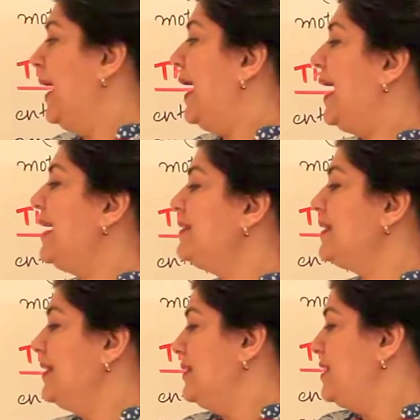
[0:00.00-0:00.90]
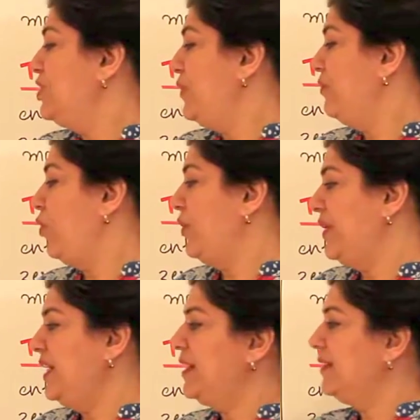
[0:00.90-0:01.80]
And since we've
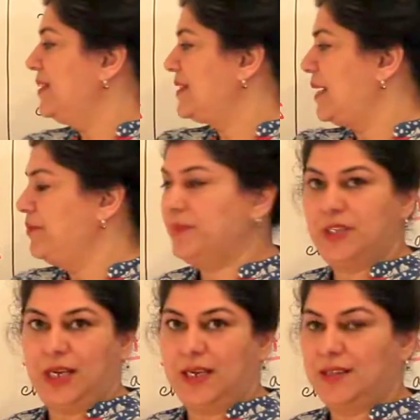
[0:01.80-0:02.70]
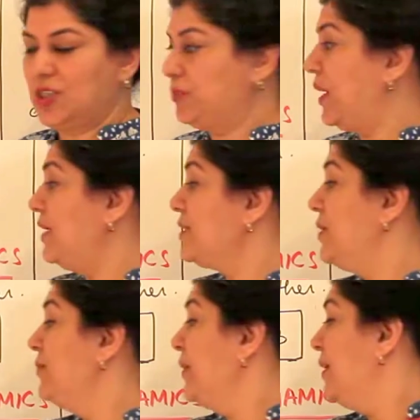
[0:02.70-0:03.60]
already done this, I'm taking this part.
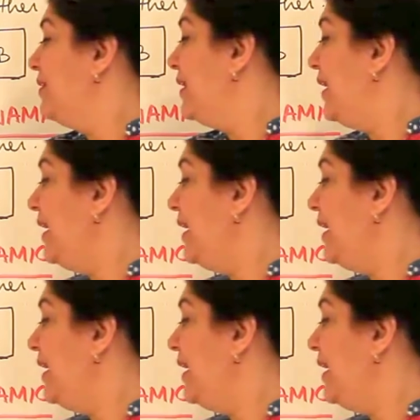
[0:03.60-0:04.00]
The